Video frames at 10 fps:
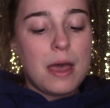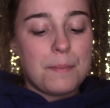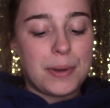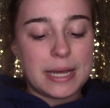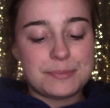
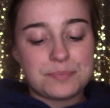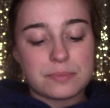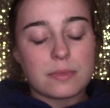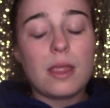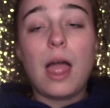But
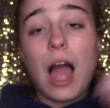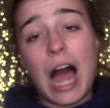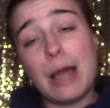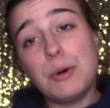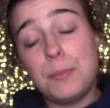
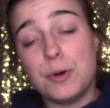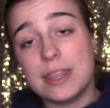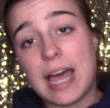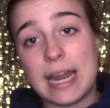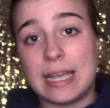I will put
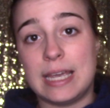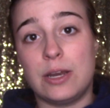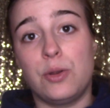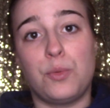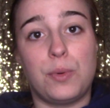that
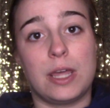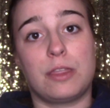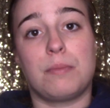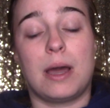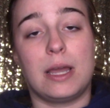in
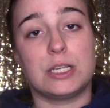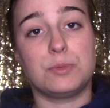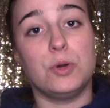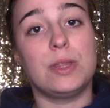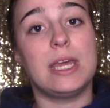with my
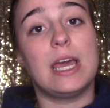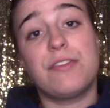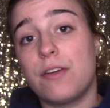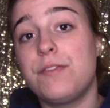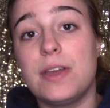smoothie
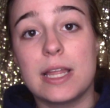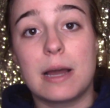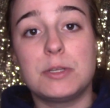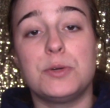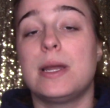if I'm feeling
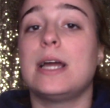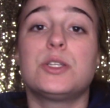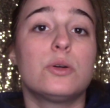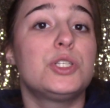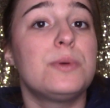up to it. I
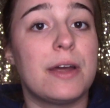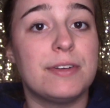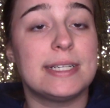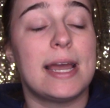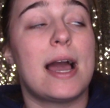don't do it
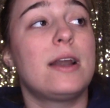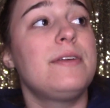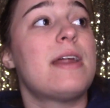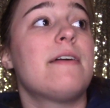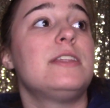every day. I don't
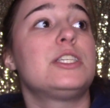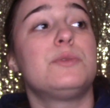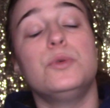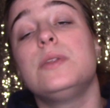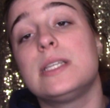even have these
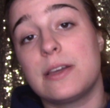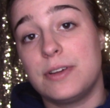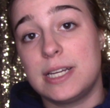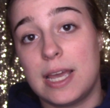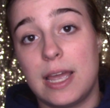smoothies
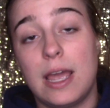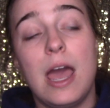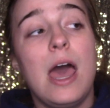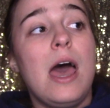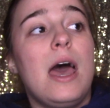every day.
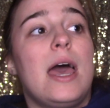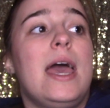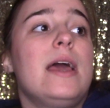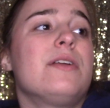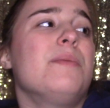
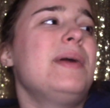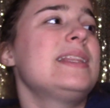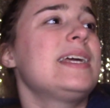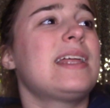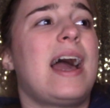And
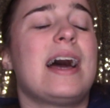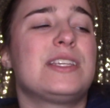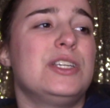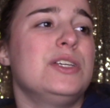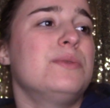mainly that
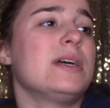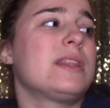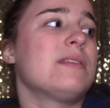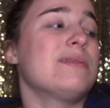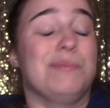has to do
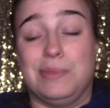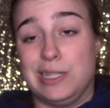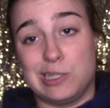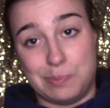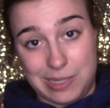with me
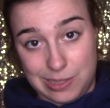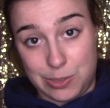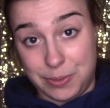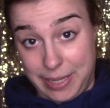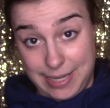just being
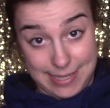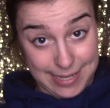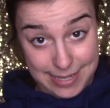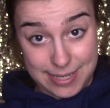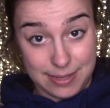too
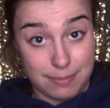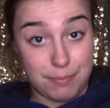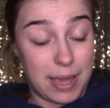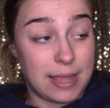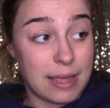lazy to
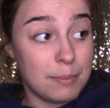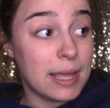make them